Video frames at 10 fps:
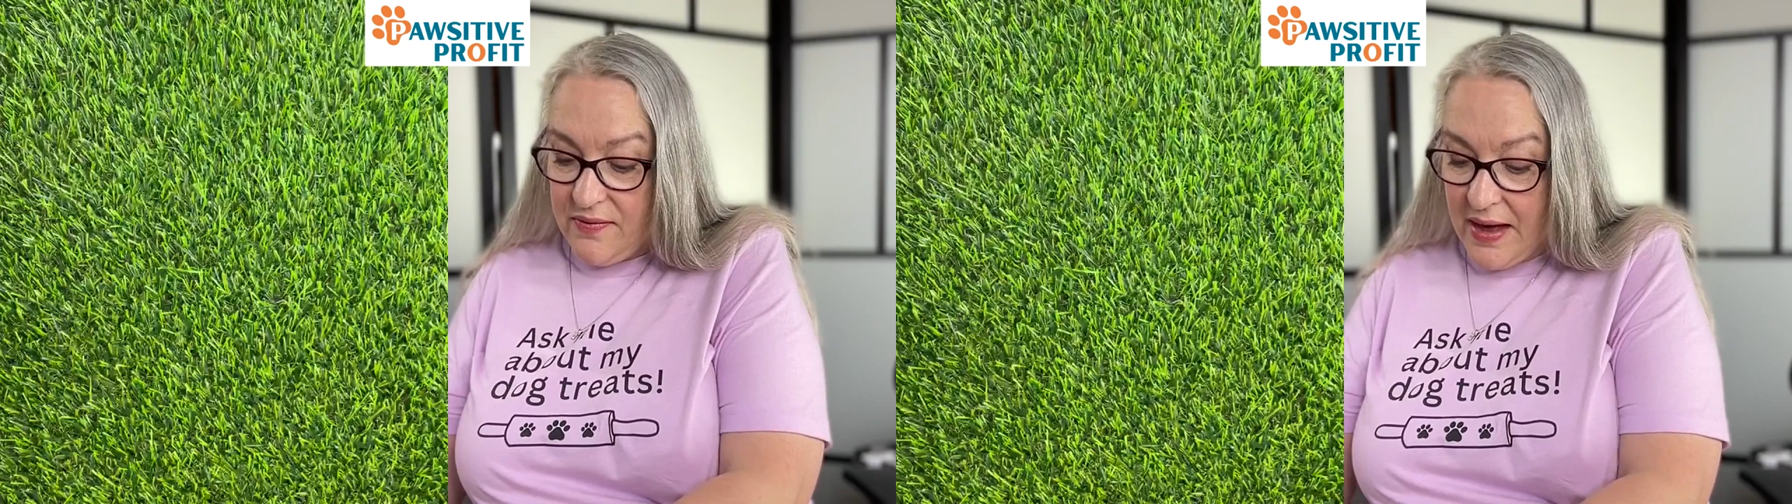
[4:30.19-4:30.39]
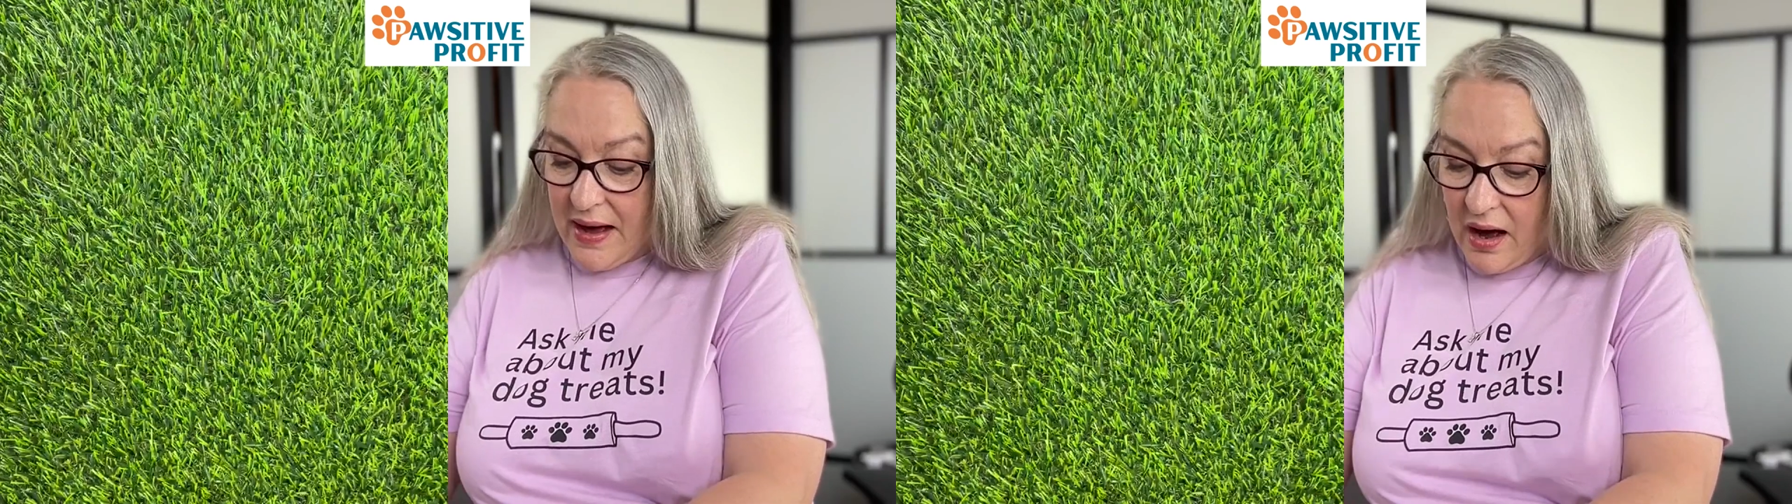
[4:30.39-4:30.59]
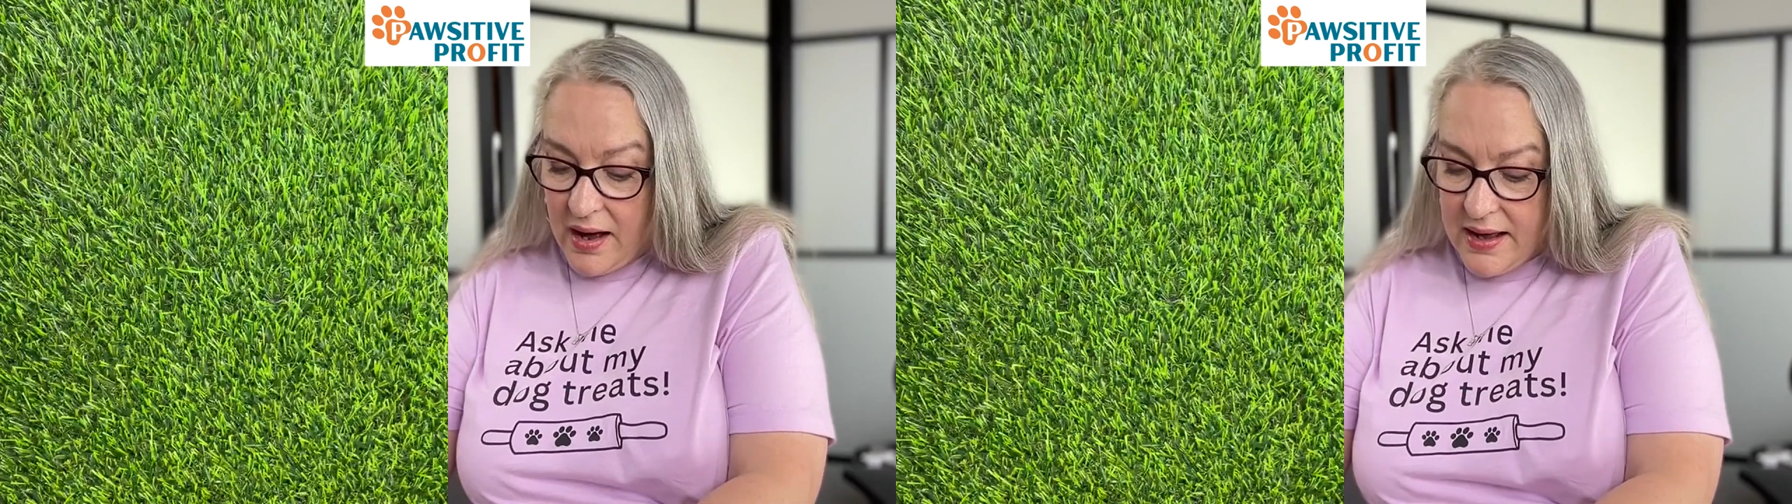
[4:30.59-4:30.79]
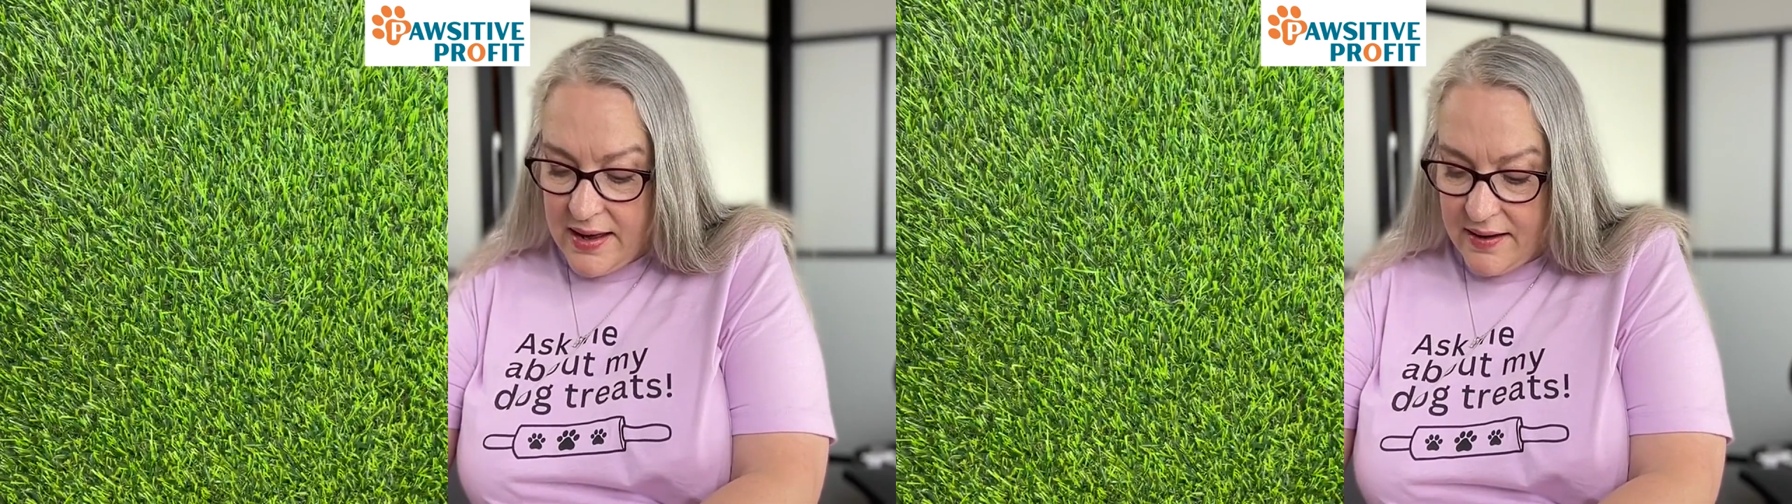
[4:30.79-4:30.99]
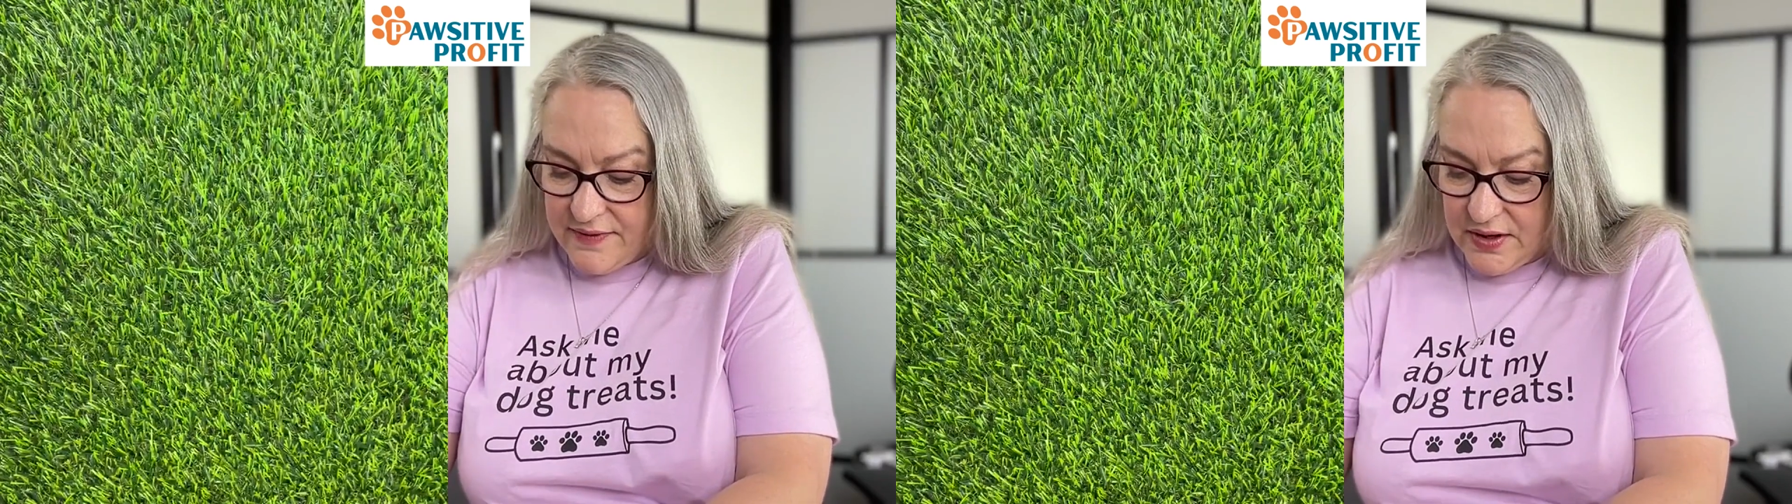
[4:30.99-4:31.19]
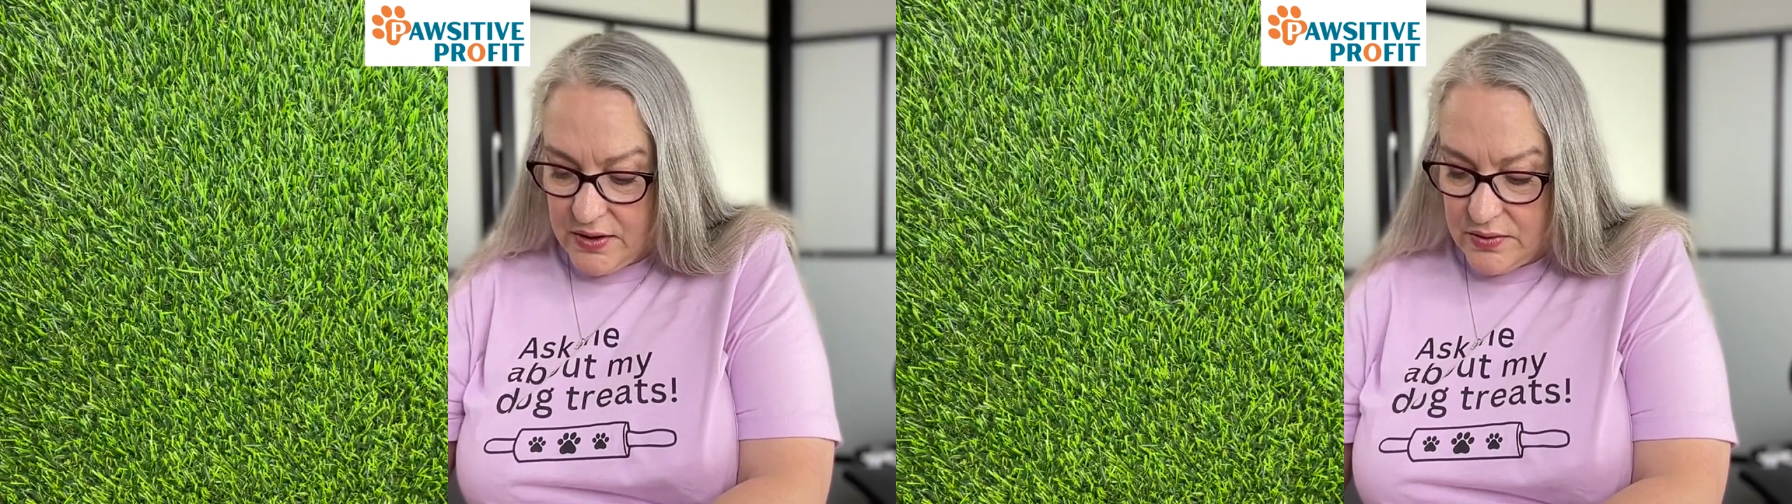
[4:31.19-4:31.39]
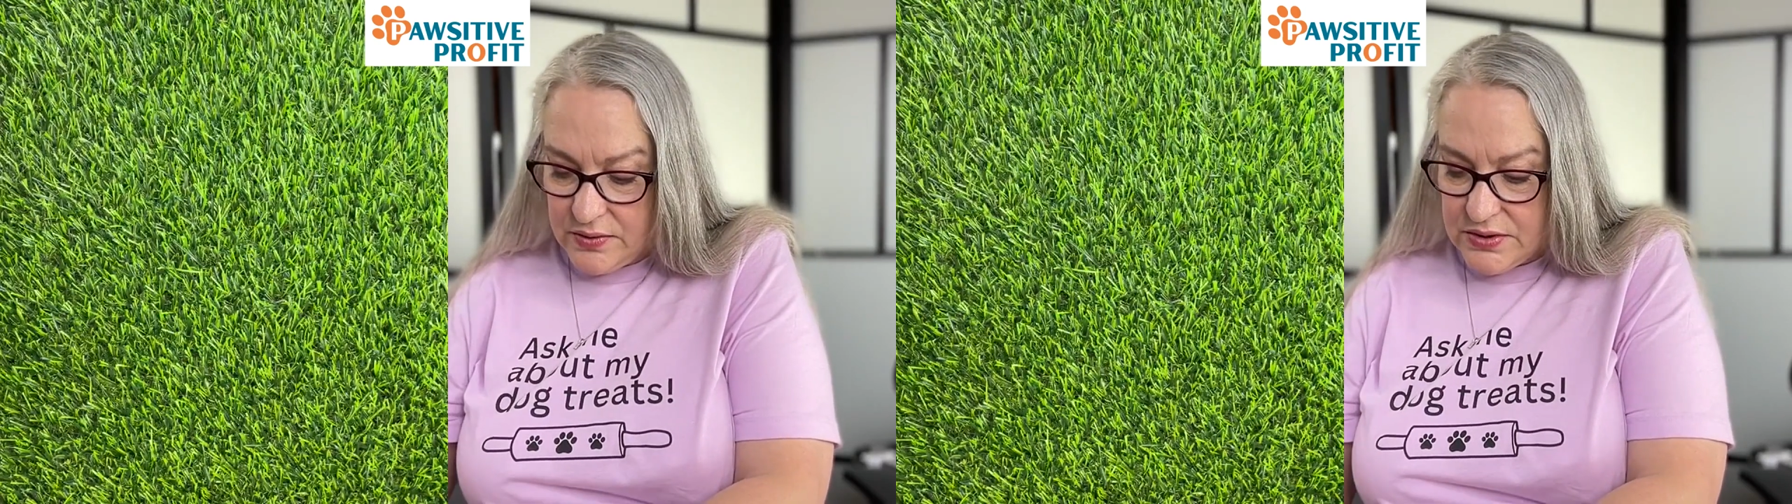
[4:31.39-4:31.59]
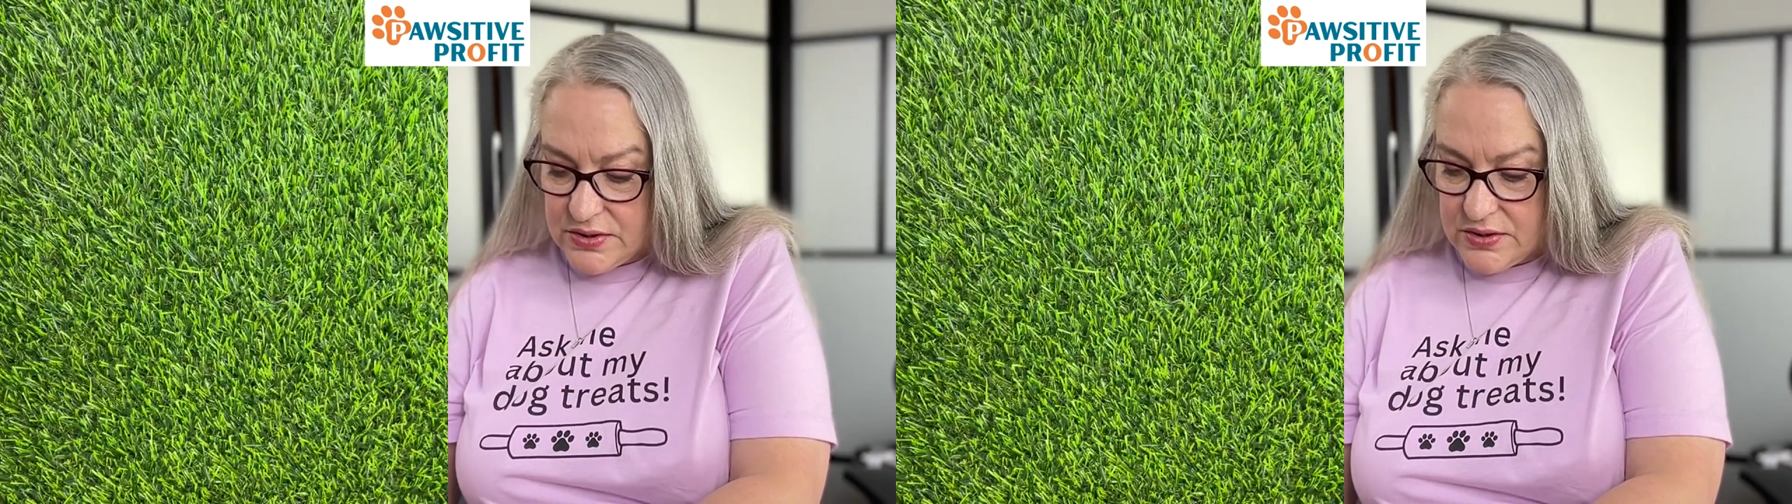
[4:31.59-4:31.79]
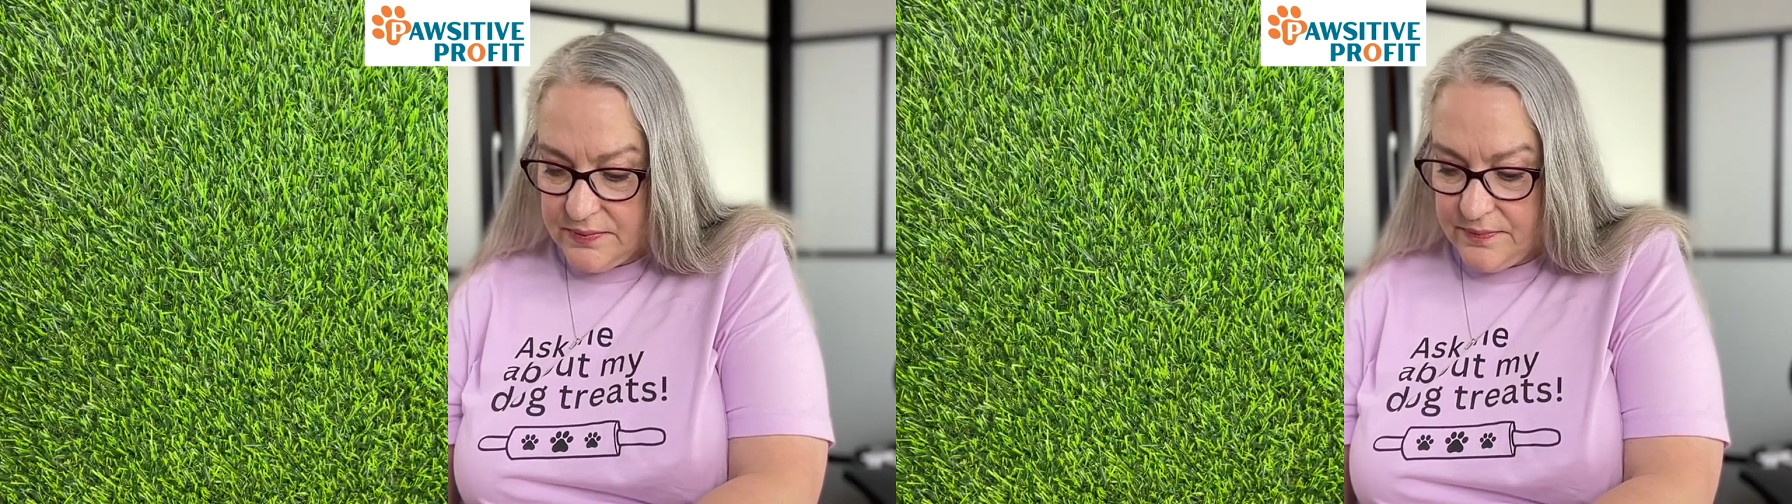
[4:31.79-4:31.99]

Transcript: that I have used.